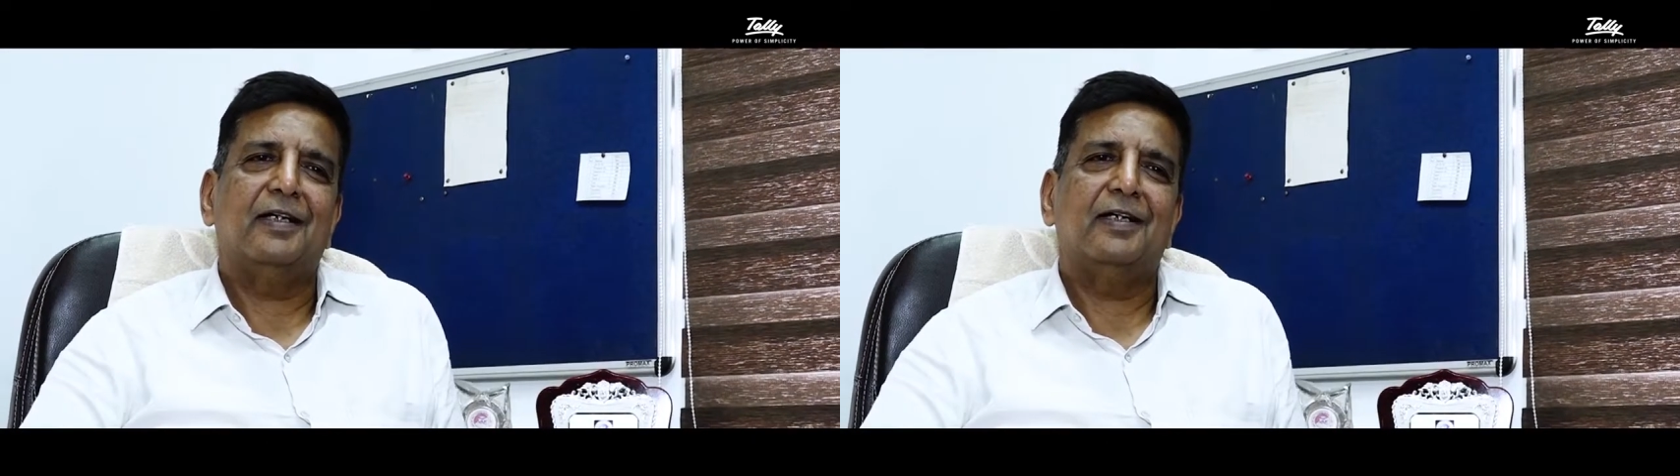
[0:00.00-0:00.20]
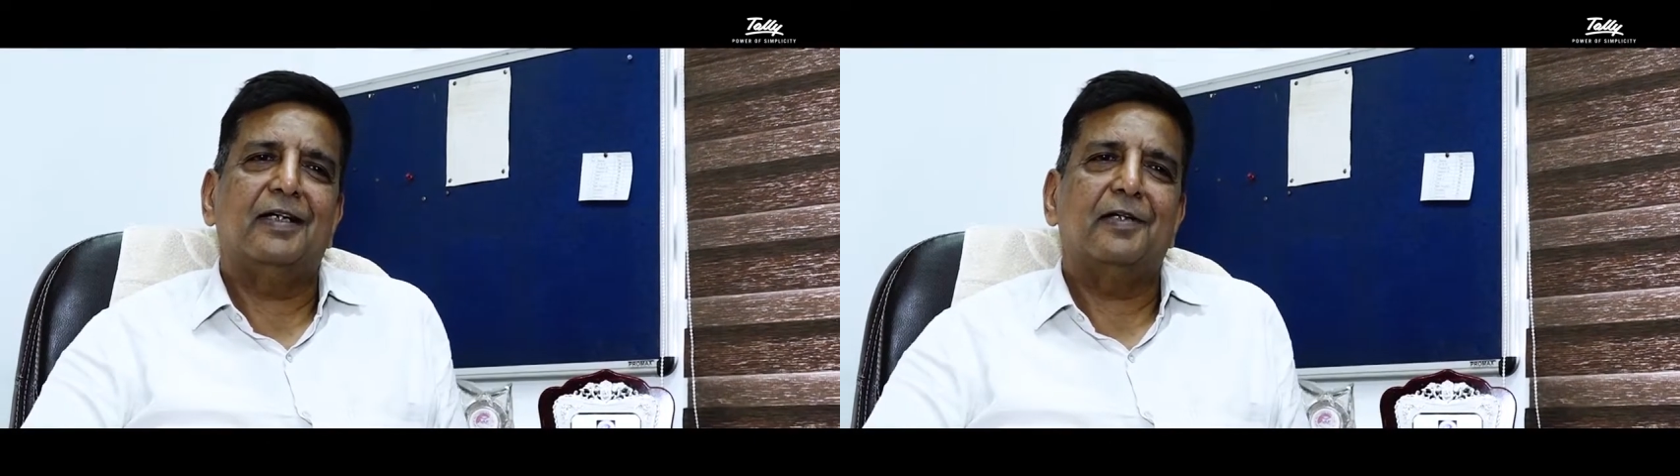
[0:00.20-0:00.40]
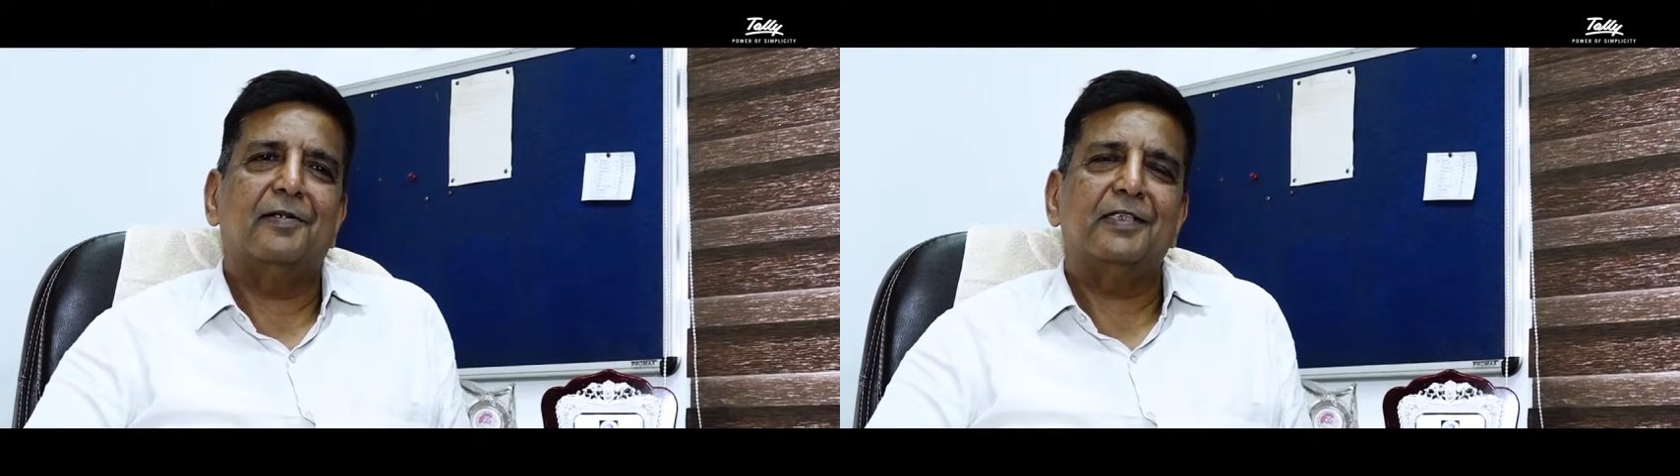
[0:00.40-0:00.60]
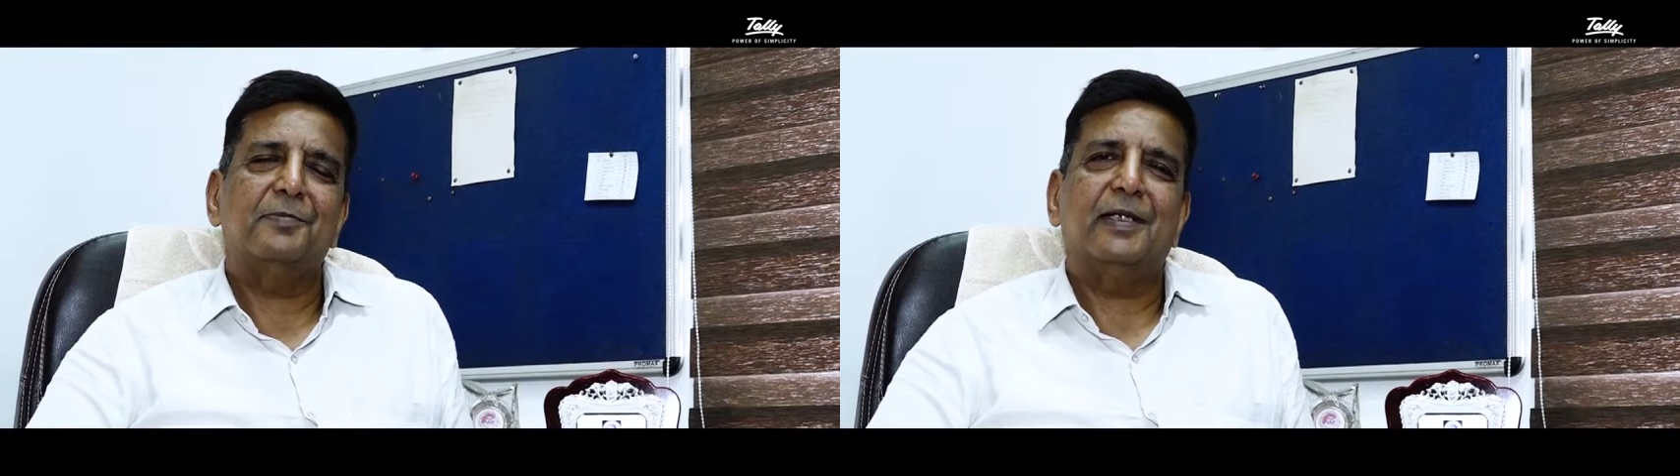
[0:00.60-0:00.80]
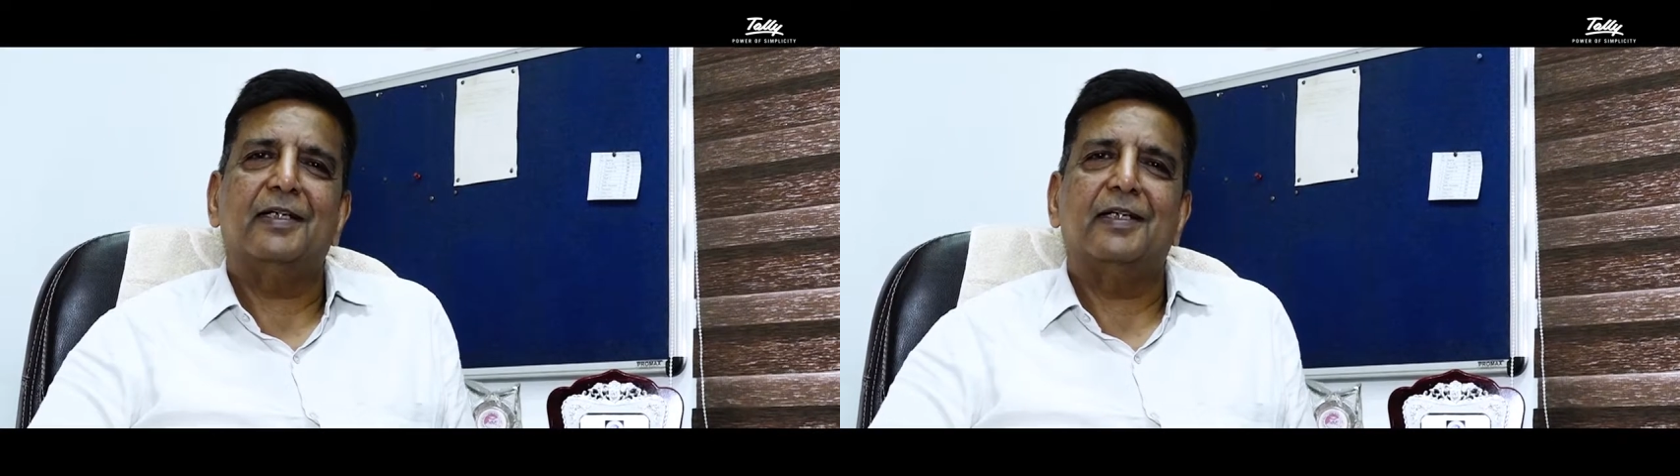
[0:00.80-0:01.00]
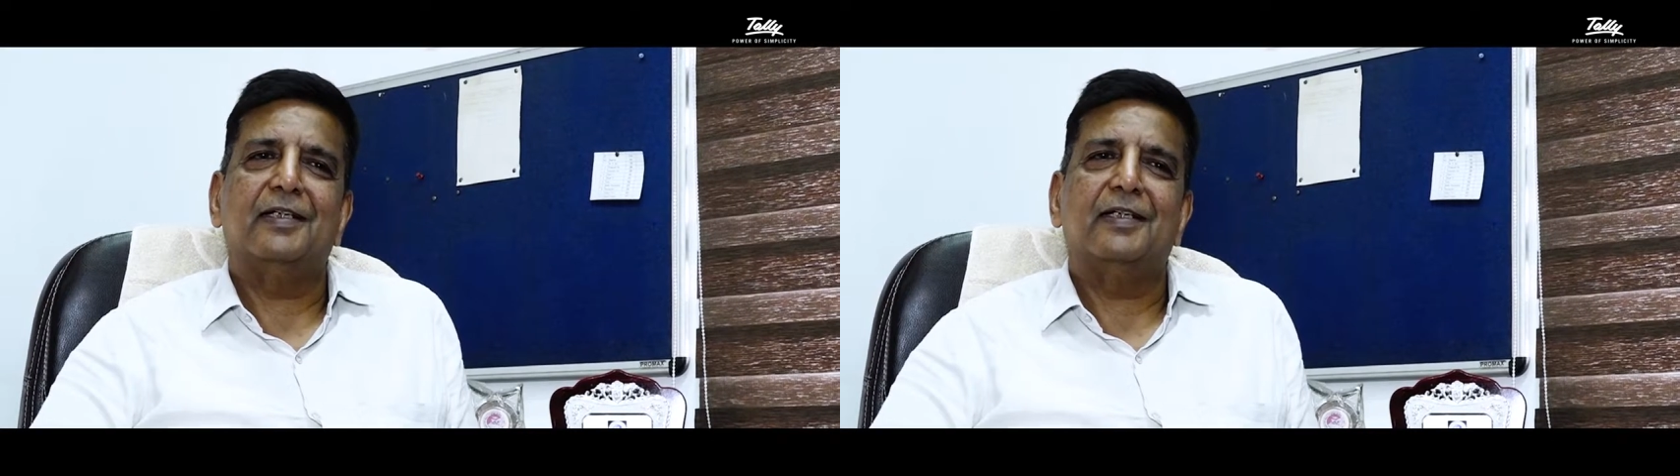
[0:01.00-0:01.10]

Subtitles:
an advertisement in